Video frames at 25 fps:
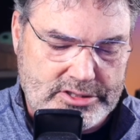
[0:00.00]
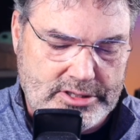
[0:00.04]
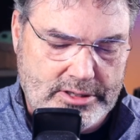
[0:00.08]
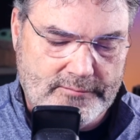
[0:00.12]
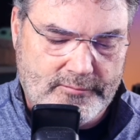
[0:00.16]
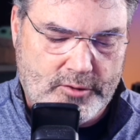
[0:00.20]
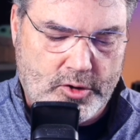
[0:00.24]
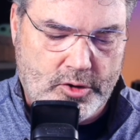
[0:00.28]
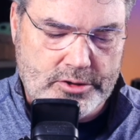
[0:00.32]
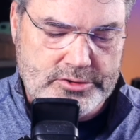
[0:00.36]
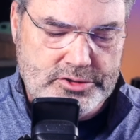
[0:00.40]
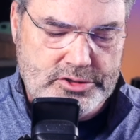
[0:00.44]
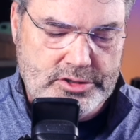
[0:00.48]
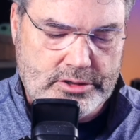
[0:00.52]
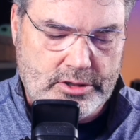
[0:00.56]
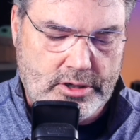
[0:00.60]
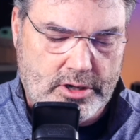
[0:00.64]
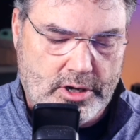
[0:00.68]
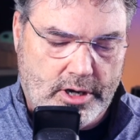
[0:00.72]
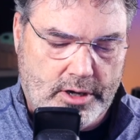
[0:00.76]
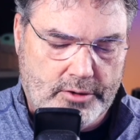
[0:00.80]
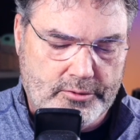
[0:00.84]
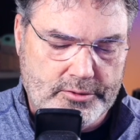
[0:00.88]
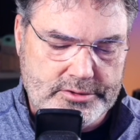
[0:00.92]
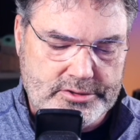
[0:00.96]
And of course, you can
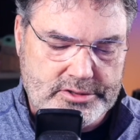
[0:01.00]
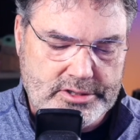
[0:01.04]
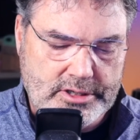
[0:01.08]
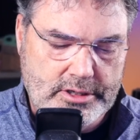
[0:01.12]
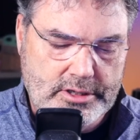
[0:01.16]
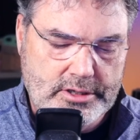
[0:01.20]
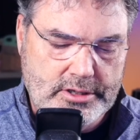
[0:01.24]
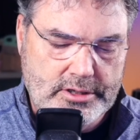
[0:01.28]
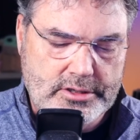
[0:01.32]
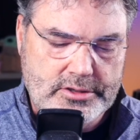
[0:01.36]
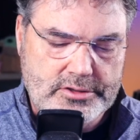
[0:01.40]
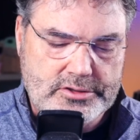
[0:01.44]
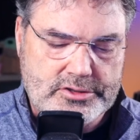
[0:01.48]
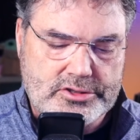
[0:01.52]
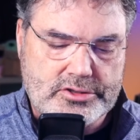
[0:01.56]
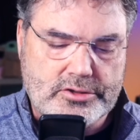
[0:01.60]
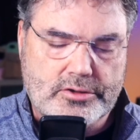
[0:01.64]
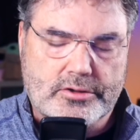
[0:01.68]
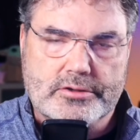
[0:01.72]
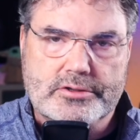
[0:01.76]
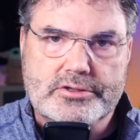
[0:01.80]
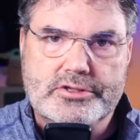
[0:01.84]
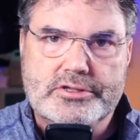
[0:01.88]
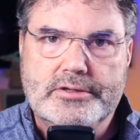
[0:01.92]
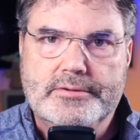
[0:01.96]
always
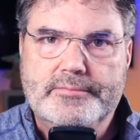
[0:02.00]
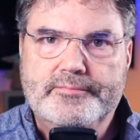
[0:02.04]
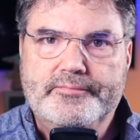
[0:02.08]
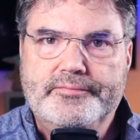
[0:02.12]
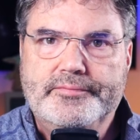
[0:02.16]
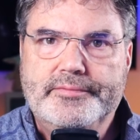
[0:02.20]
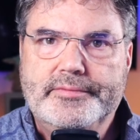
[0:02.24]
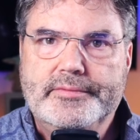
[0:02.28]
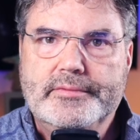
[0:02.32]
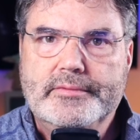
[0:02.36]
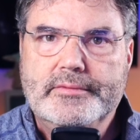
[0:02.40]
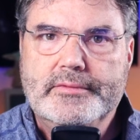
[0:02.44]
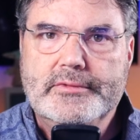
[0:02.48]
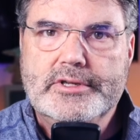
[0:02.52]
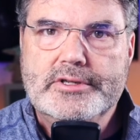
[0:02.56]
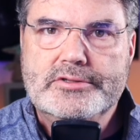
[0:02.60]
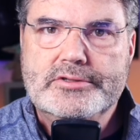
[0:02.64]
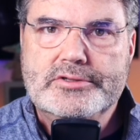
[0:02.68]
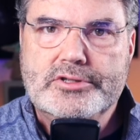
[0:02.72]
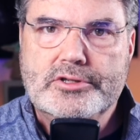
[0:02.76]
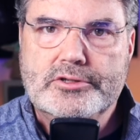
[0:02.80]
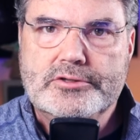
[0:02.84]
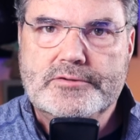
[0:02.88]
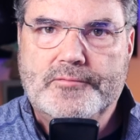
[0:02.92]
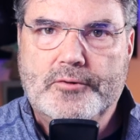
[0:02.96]
search.
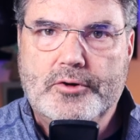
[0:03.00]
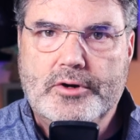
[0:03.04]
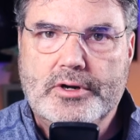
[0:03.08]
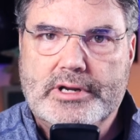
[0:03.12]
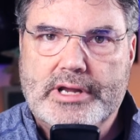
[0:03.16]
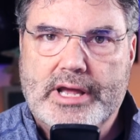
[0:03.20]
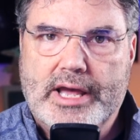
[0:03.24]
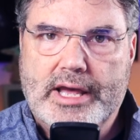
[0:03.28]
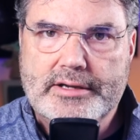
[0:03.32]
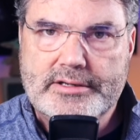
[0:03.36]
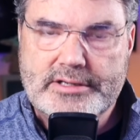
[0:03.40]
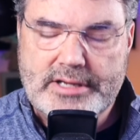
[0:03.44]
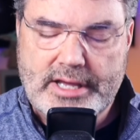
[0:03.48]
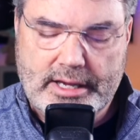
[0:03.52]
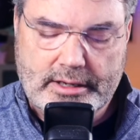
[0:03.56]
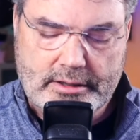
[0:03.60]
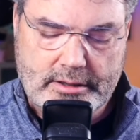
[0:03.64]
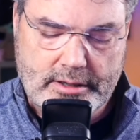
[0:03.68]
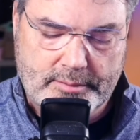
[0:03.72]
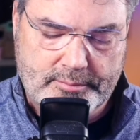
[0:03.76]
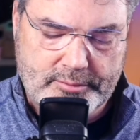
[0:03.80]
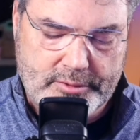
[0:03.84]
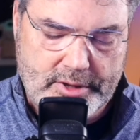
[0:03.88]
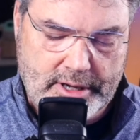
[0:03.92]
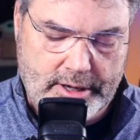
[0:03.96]
Search for a contact
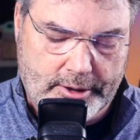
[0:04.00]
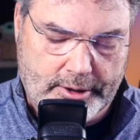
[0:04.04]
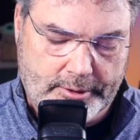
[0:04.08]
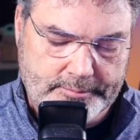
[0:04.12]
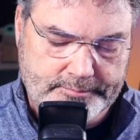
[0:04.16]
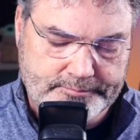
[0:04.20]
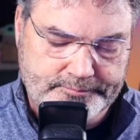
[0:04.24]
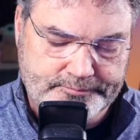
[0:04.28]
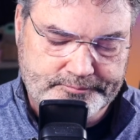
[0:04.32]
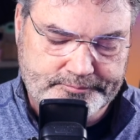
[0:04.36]
up there.